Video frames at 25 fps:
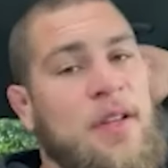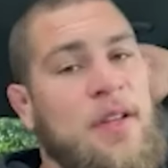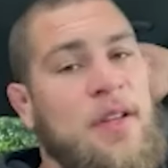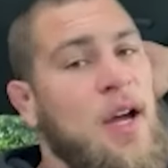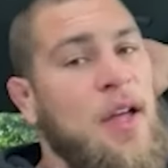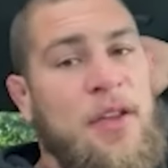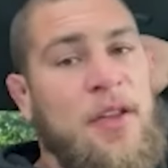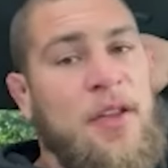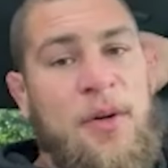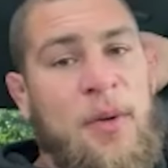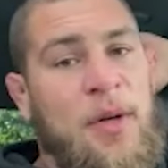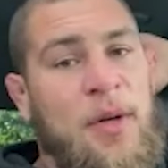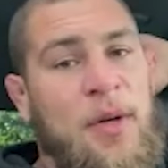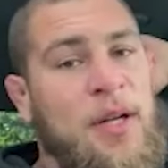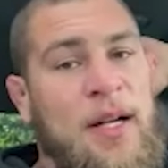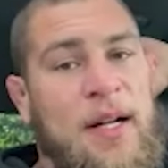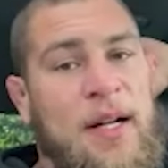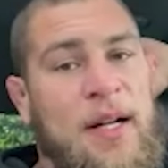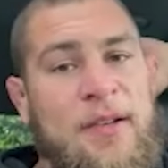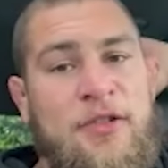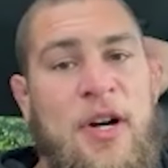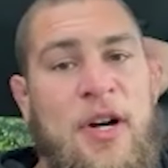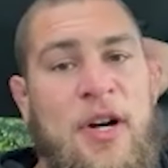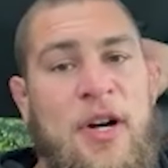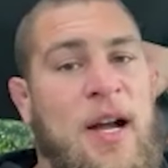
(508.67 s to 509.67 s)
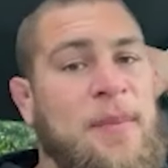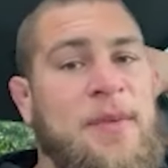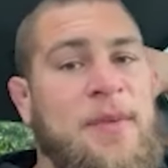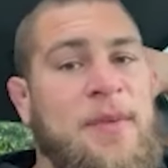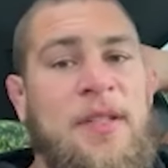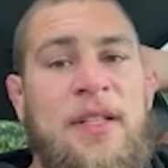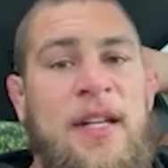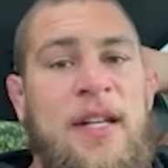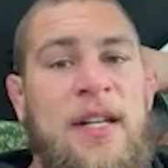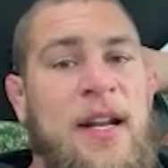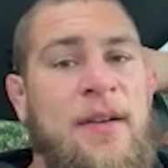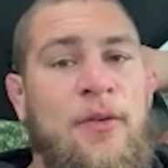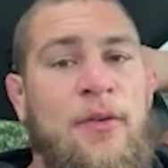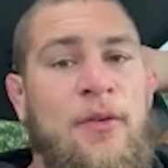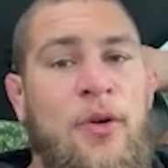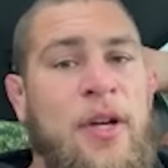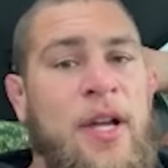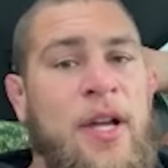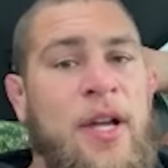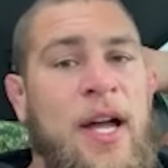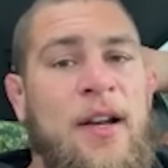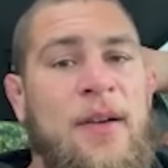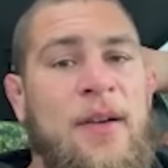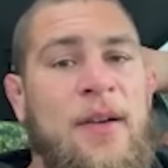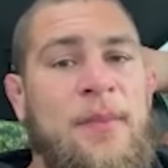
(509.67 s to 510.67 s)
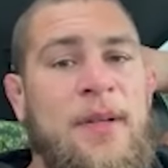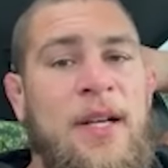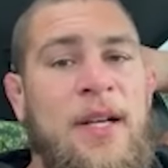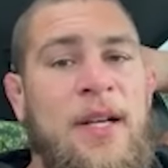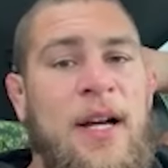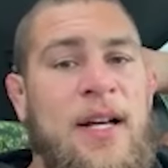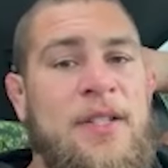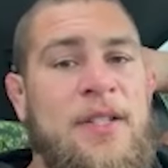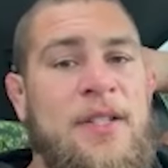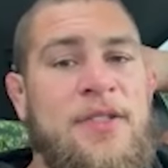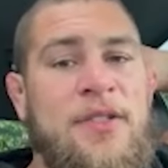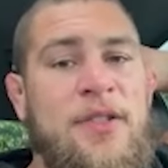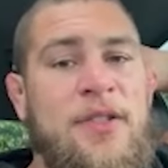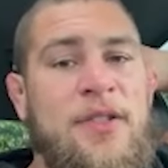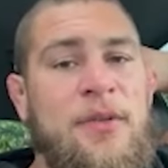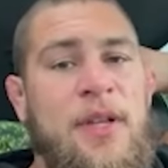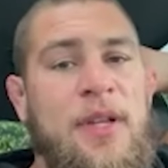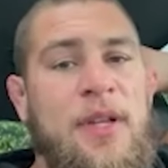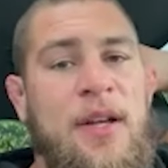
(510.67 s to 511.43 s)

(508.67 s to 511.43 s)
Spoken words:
other one got dropped in the Naval Academy guys too.